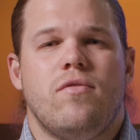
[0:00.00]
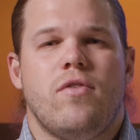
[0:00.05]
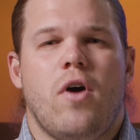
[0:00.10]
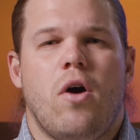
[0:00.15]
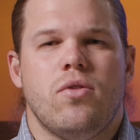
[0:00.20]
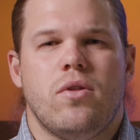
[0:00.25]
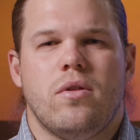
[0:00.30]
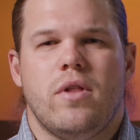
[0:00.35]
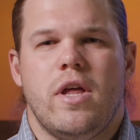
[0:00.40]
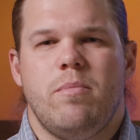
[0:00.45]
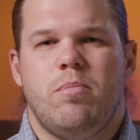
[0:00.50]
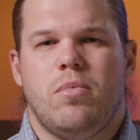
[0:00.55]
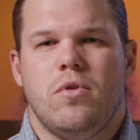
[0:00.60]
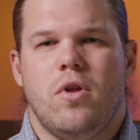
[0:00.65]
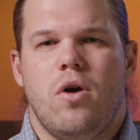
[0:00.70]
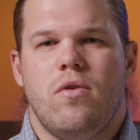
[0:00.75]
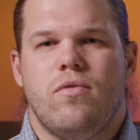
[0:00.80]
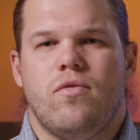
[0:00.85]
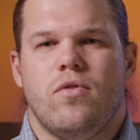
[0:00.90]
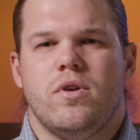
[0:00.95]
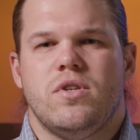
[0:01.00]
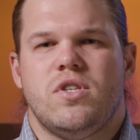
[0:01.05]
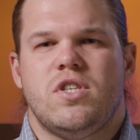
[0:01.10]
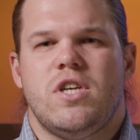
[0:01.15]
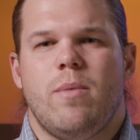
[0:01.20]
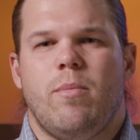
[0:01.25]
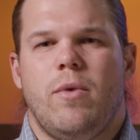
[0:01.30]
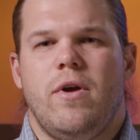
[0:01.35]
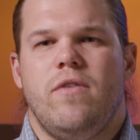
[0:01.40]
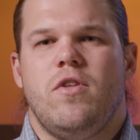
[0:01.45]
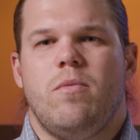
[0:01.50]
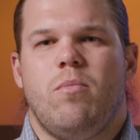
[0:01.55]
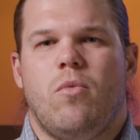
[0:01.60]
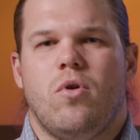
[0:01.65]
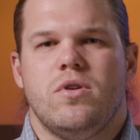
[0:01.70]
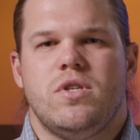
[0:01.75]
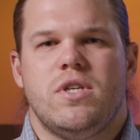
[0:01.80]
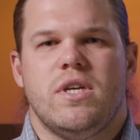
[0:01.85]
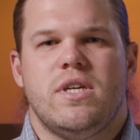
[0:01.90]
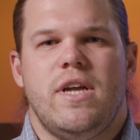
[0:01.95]
Follow the link below for a summary of the
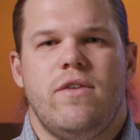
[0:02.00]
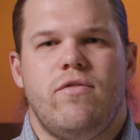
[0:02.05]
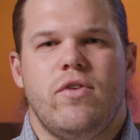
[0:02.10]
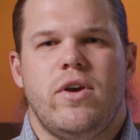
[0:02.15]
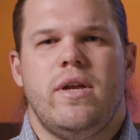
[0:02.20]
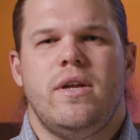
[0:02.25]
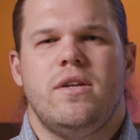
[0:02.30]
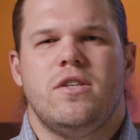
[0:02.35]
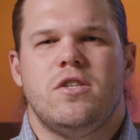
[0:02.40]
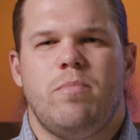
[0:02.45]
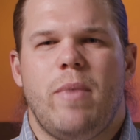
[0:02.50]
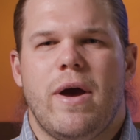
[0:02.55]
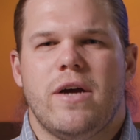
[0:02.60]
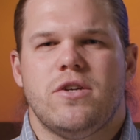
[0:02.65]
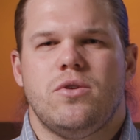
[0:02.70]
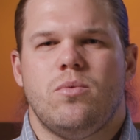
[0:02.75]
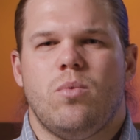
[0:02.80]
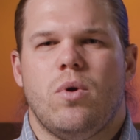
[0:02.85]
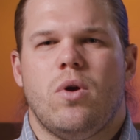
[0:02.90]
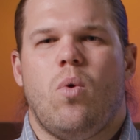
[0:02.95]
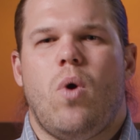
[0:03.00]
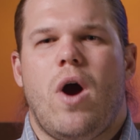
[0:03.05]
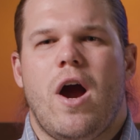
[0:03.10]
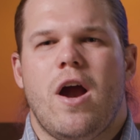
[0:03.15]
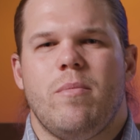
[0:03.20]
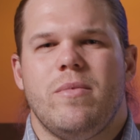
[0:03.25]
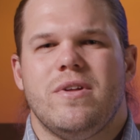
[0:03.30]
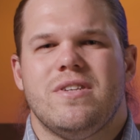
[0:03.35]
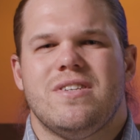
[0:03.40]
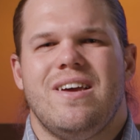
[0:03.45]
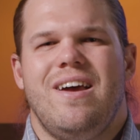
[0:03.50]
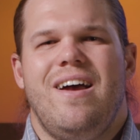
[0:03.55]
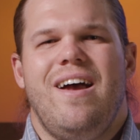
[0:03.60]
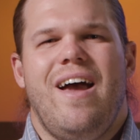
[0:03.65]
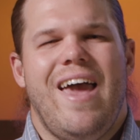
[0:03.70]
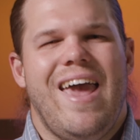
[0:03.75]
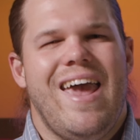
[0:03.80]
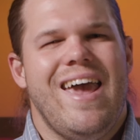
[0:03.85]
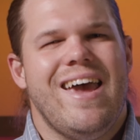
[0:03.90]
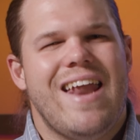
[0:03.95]
more significant inspection requirements
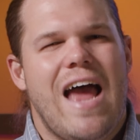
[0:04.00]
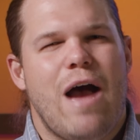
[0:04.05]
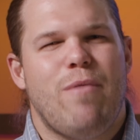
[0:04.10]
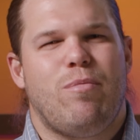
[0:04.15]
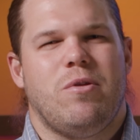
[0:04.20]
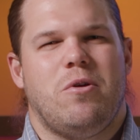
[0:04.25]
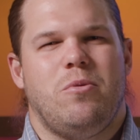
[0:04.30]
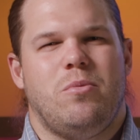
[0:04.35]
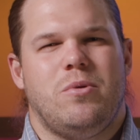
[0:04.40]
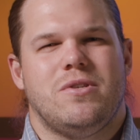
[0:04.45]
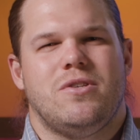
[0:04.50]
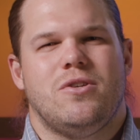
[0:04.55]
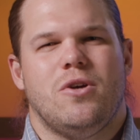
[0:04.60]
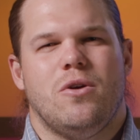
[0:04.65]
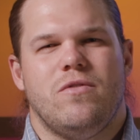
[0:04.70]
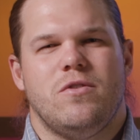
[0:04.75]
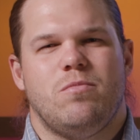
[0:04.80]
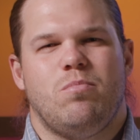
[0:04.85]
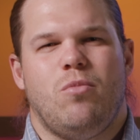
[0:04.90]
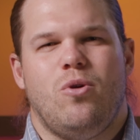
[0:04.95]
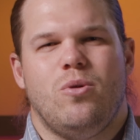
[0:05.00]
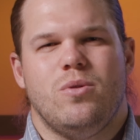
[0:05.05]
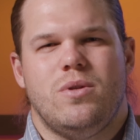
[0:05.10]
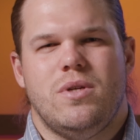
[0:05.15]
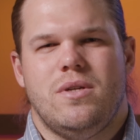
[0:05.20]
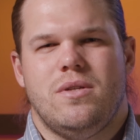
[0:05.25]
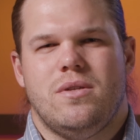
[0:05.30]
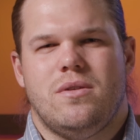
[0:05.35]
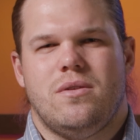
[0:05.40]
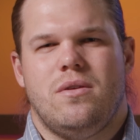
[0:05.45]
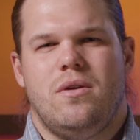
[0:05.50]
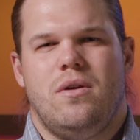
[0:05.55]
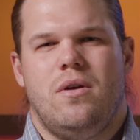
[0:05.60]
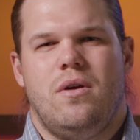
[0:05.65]
and applicable service bulletins.